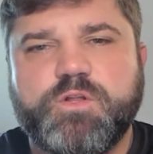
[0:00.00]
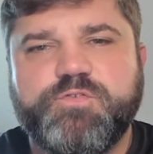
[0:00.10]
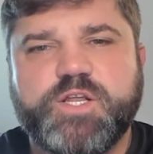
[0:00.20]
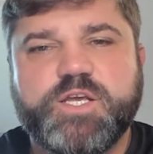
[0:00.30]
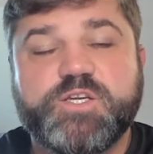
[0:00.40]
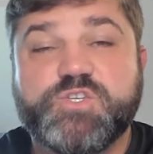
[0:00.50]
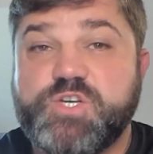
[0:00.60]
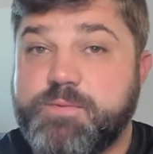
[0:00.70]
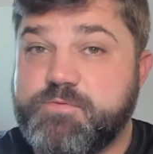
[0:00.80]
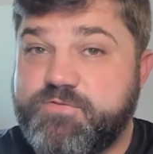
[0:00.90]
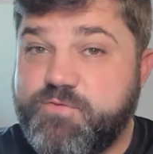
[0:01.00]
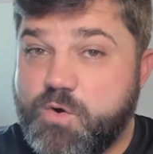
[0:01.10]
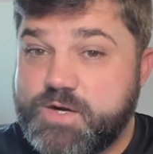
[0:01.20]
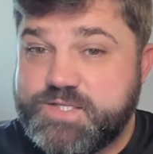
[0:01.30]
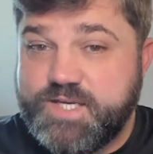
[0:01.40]
Leviticus chapter
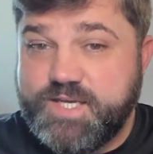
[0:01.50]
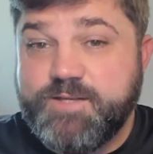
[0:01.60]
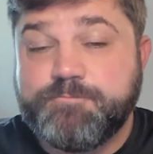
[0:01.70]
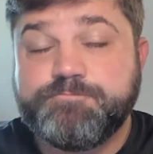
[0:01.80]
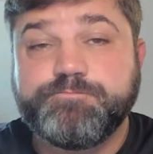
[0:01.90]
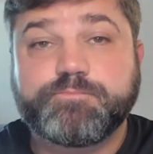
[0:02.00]
14,